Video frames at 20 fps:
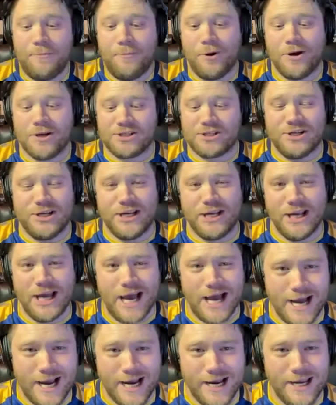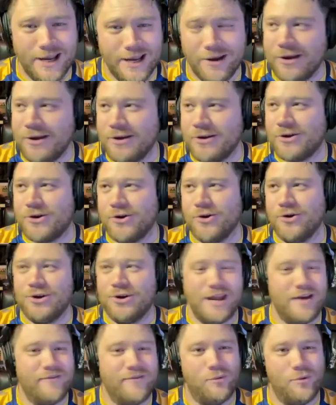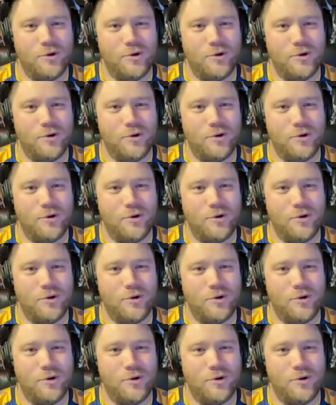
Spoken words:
personally, I could never